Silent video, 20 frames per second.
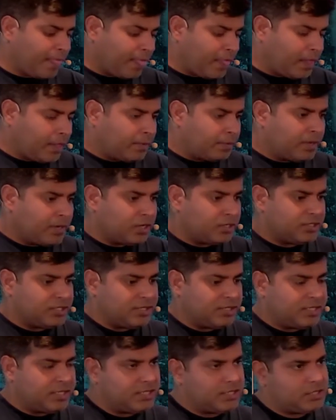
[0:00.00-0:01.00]
Because in
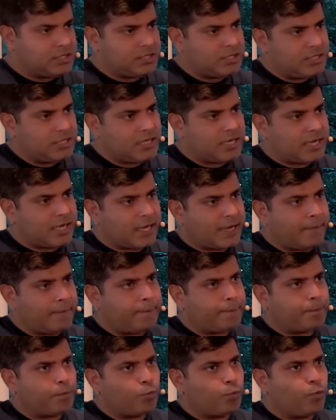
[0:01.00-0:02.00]
this CDK,
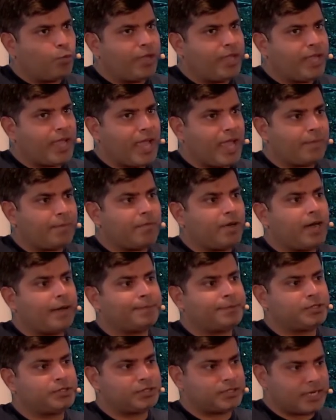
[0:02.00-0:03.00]
we have
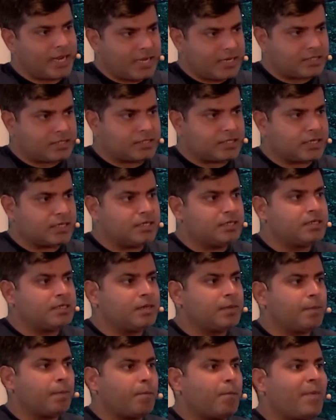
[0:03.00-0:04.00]
abstracted
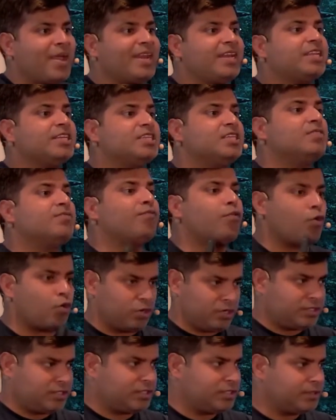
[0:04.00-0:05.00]
many
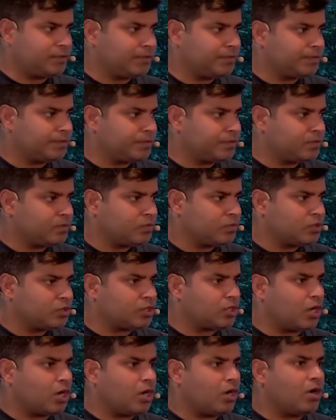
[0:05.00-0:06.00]
defaults.
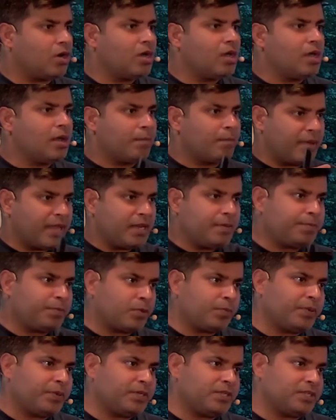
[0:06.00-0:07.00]
So many
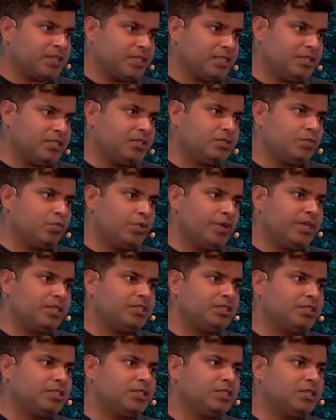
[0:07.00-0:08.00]
properties
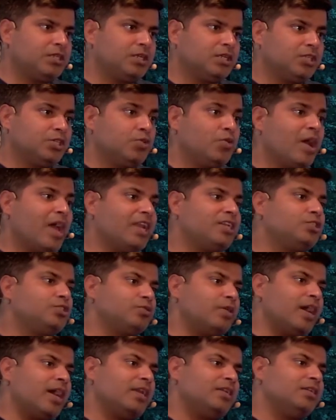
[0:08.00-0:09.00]
which you had to
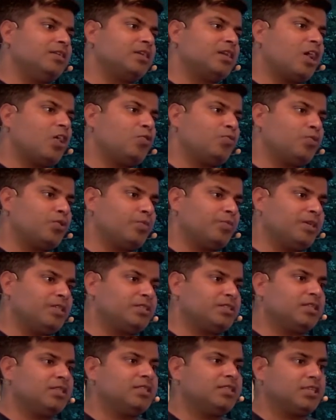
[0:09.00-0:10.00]
add in
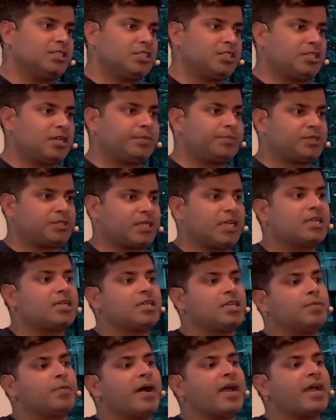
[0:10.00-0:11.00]
CloudFormation, this is
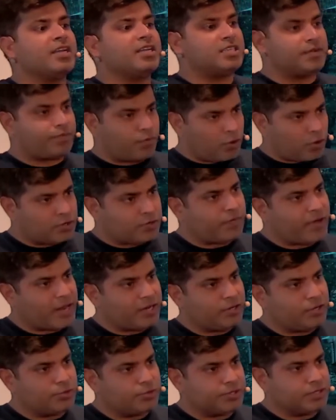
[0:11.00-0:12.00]
abstracted by default
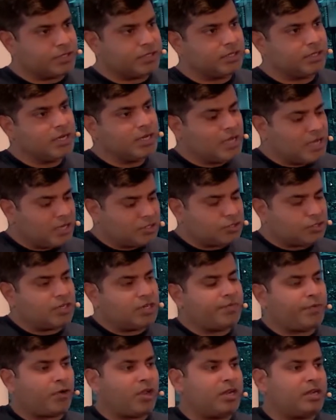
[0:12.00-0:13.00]
value here. So
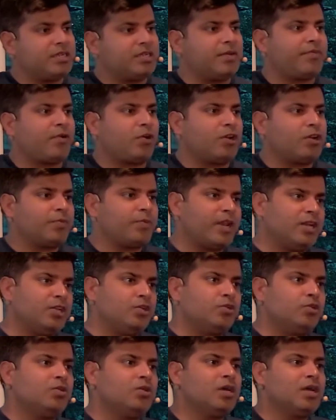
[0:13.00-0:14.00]
default
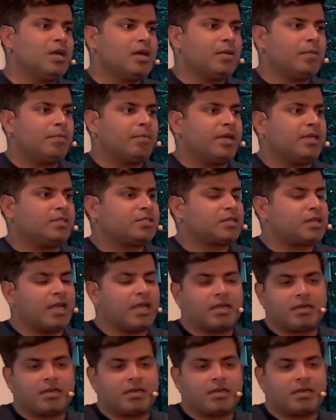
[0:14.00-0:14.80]
value means like